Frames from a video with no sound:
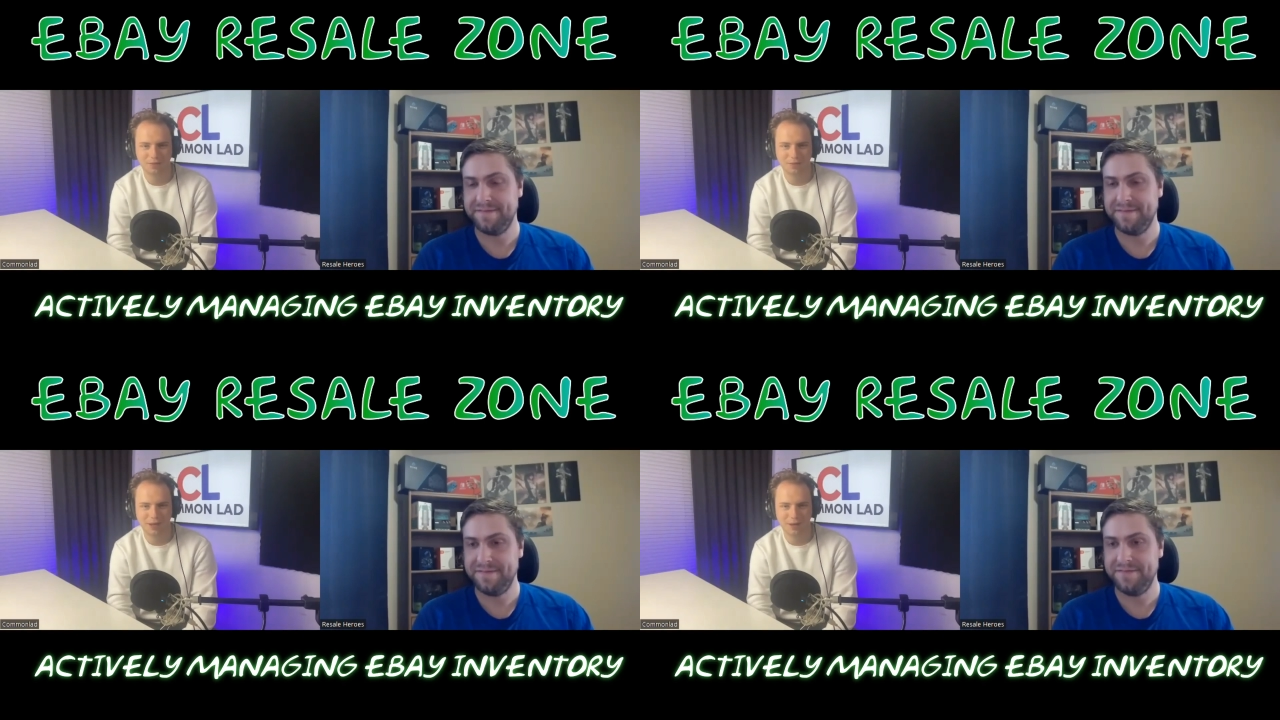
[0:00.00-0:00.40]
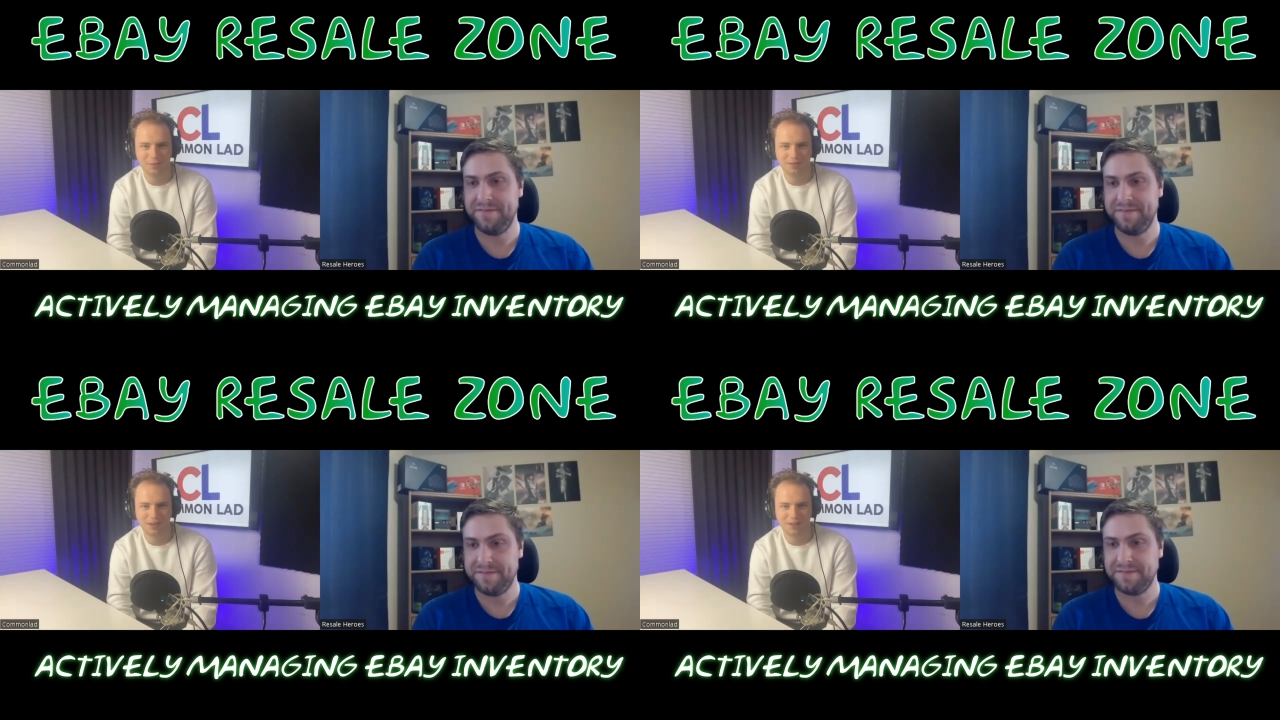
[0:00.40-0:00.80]
Speaker 1: old
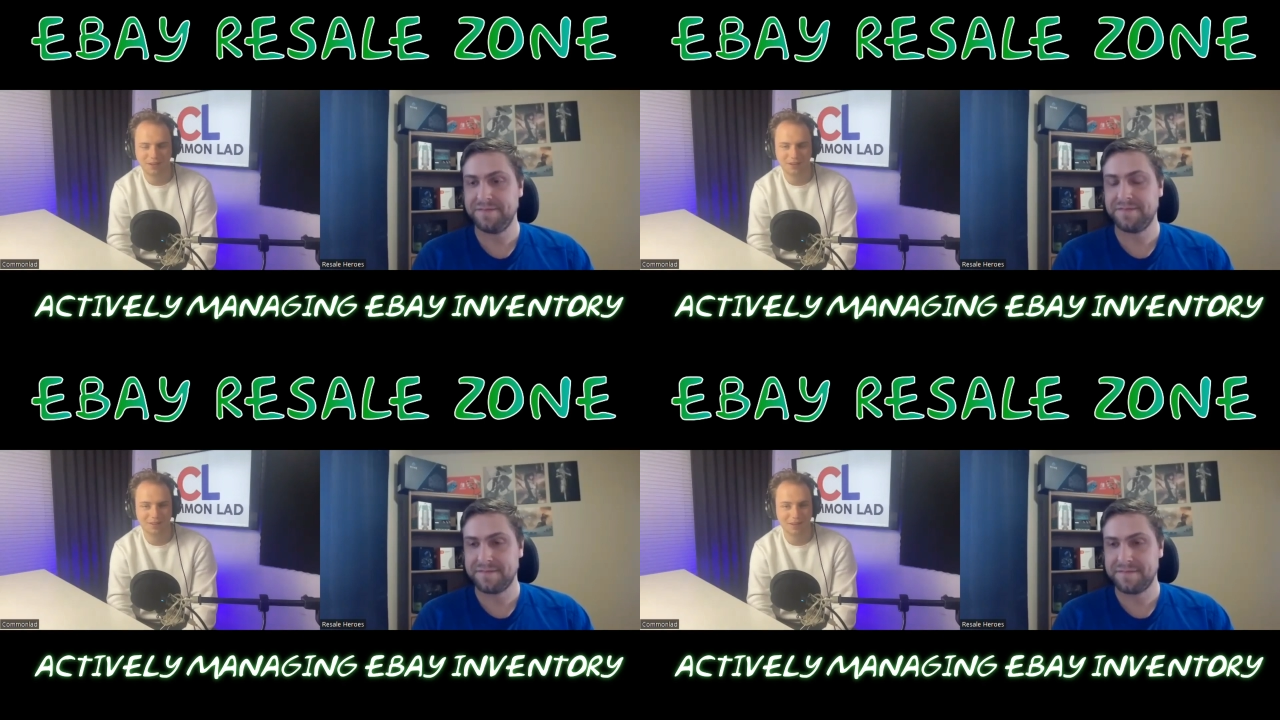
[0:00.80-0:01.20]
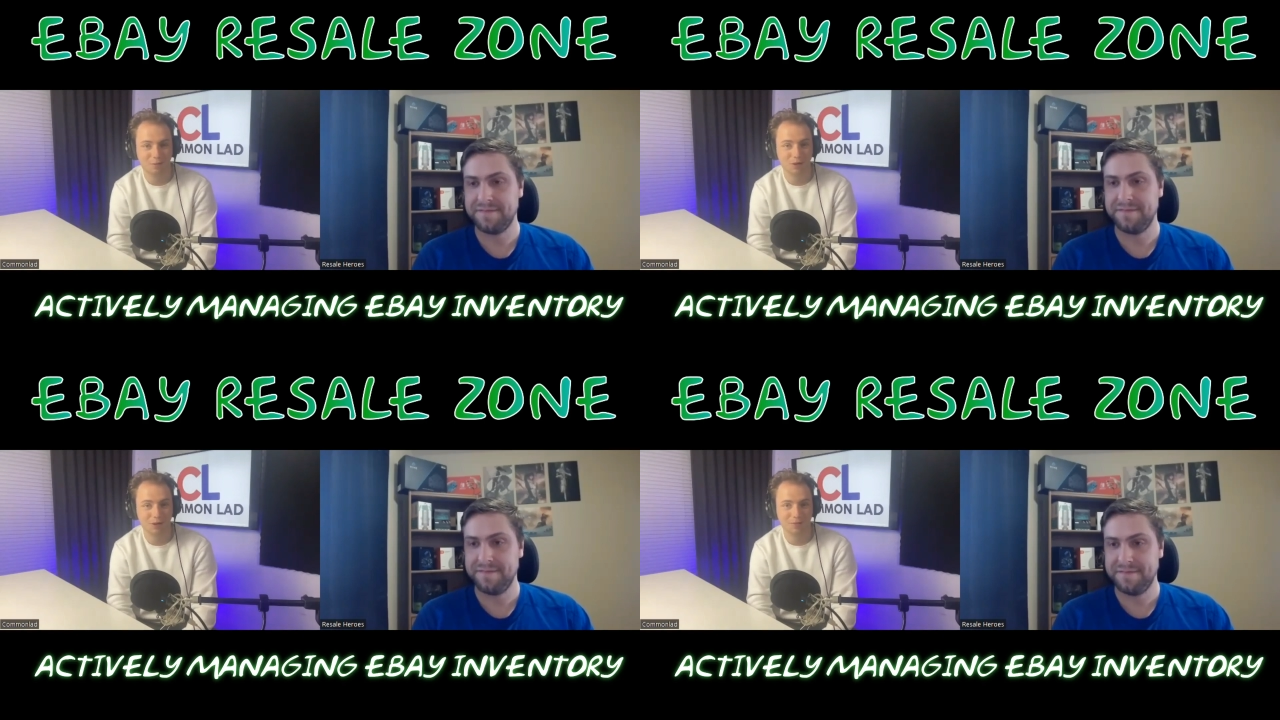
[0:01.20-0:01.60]
items sell. And it's like
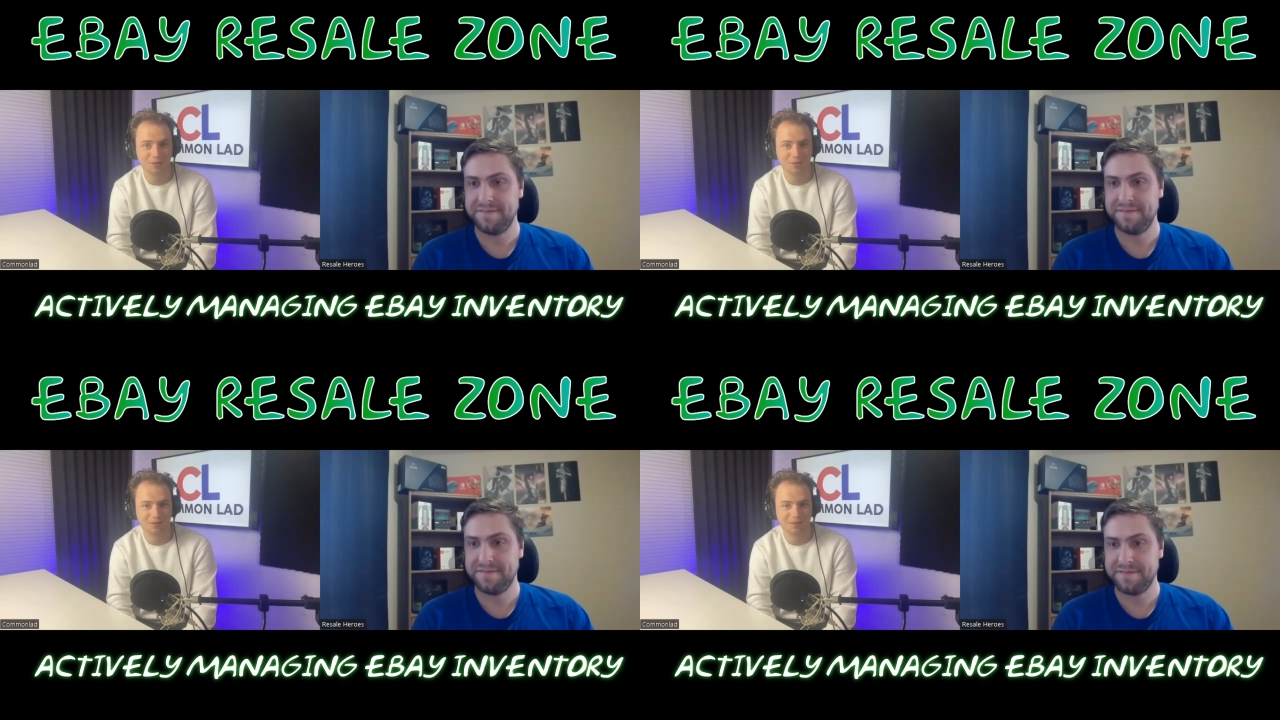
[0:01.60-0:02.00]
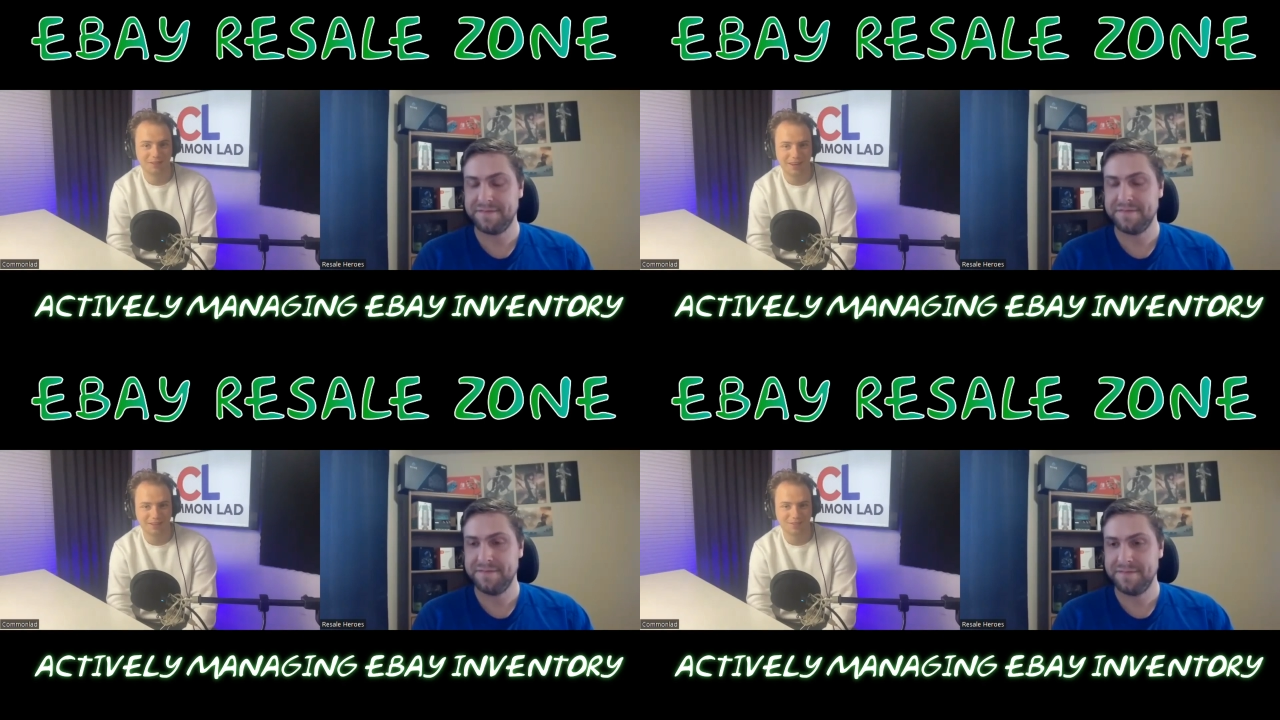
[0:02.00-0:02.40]
one of the most
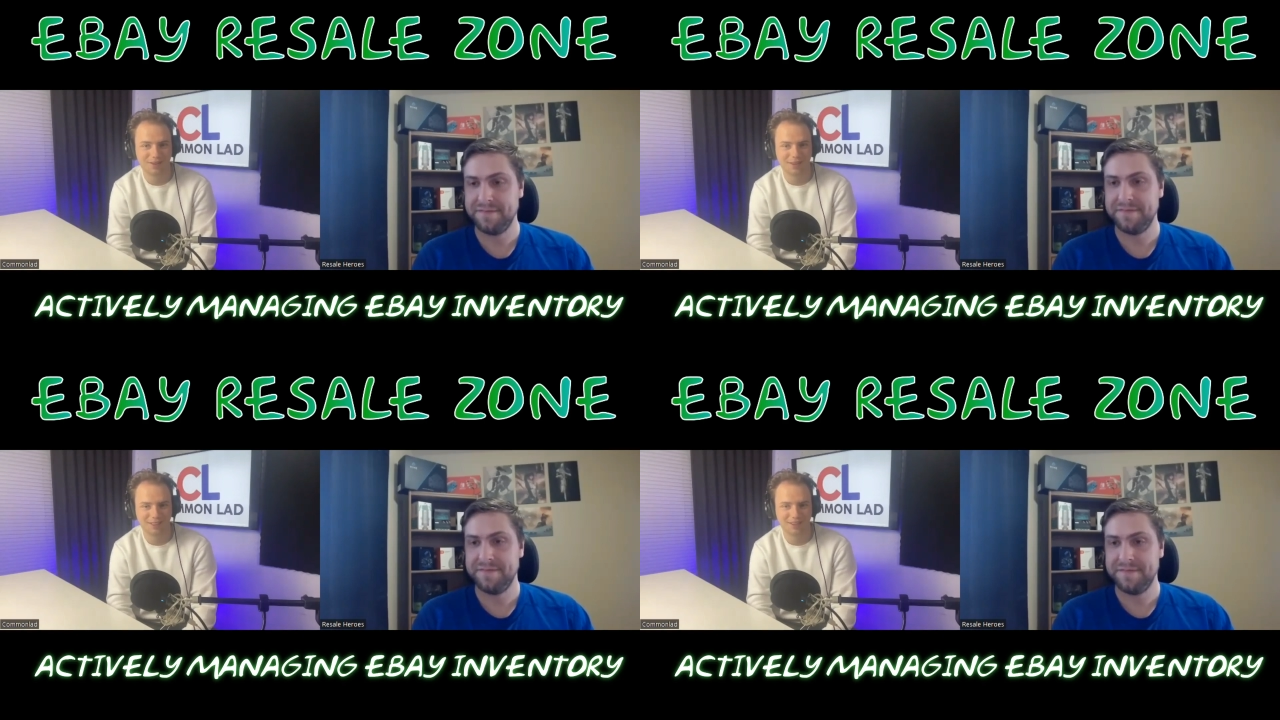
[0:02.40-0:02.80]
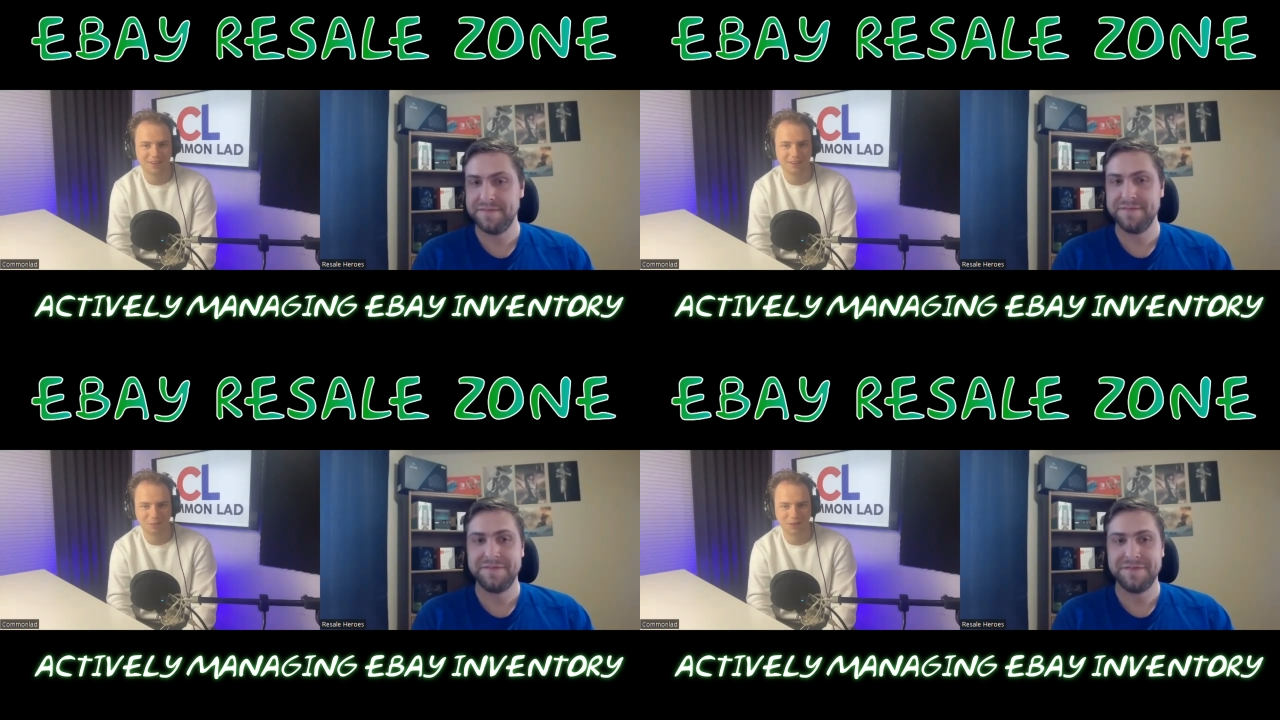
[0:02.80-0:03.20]
satisfying
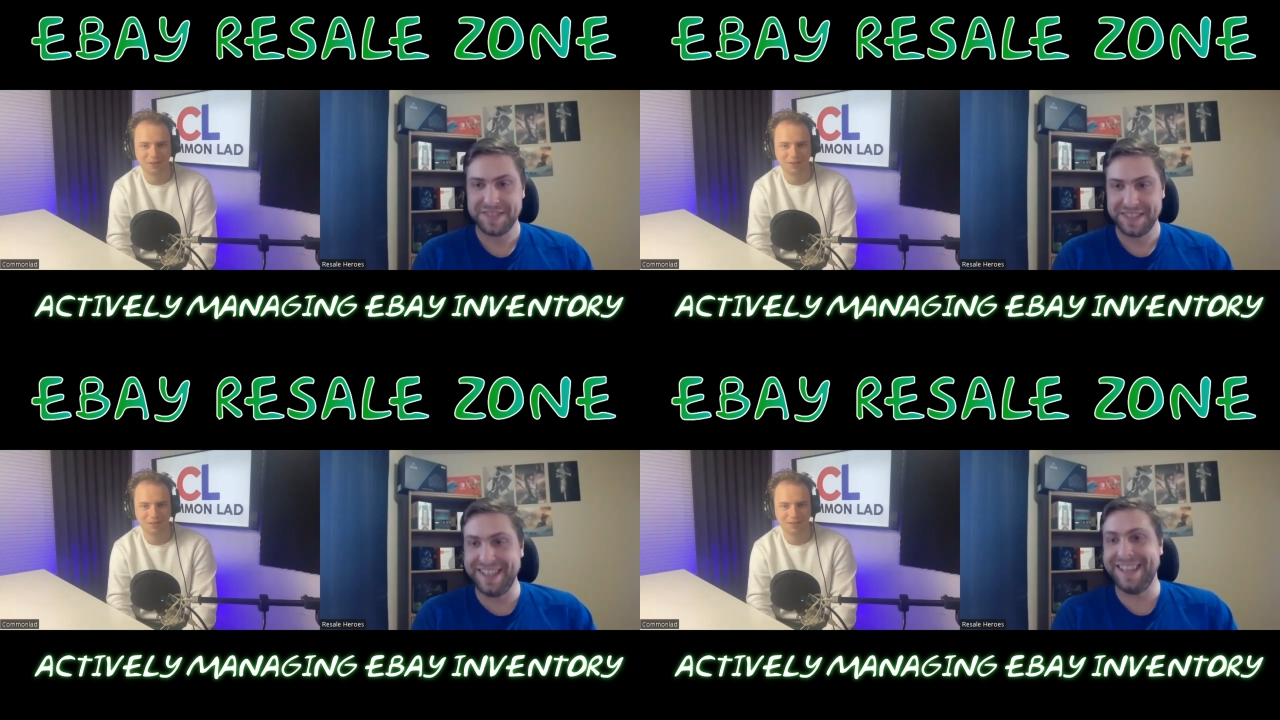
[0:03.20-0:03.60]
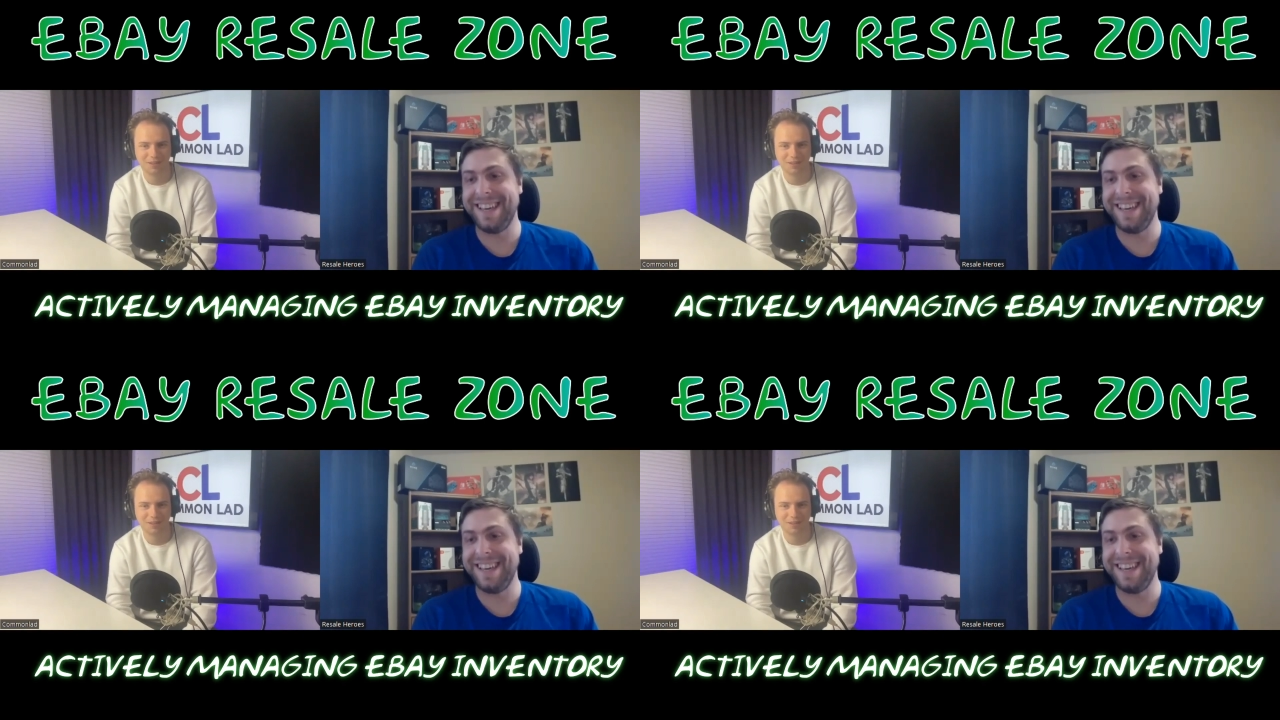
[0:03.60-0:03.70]
things when they do sell.